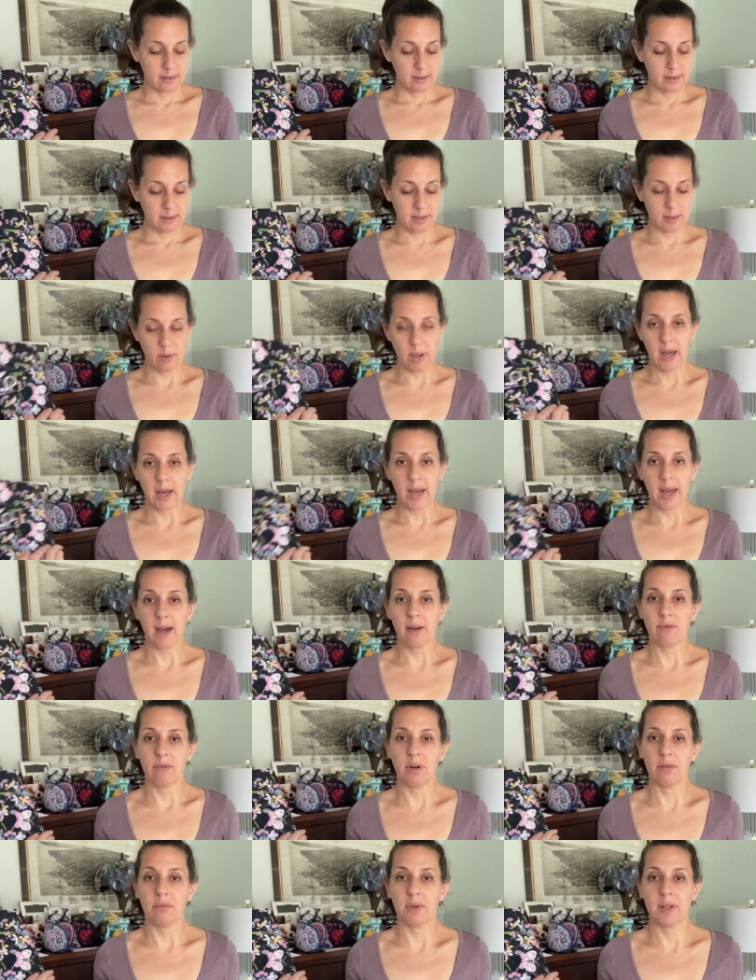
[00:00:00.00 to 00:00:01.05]
this way I'll have
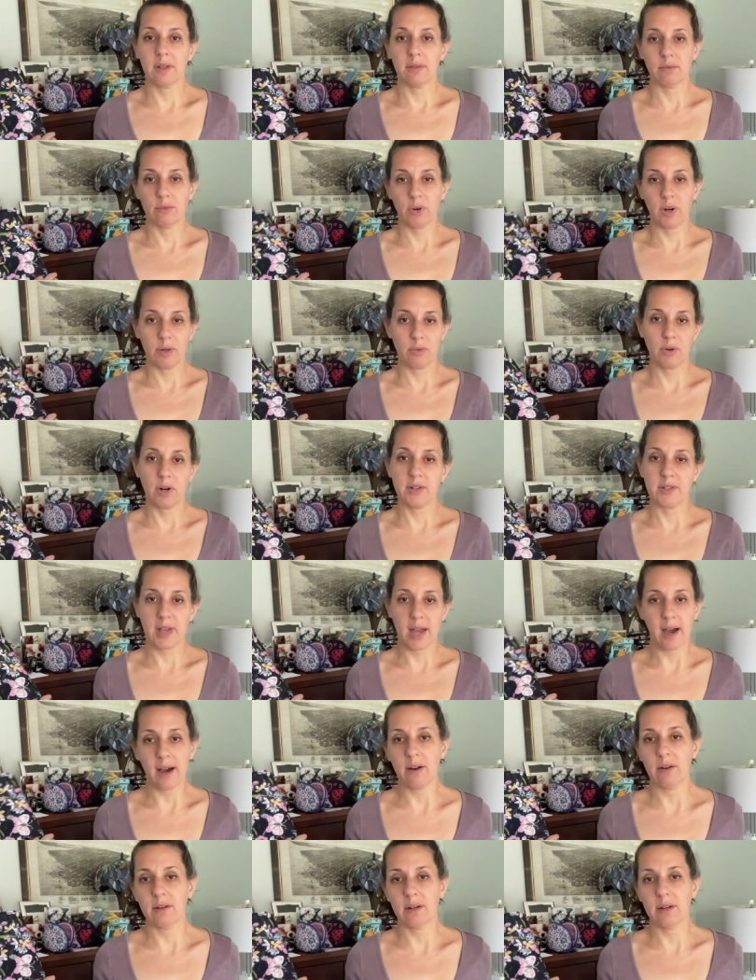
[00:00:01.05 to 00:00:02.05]
one when one wears out.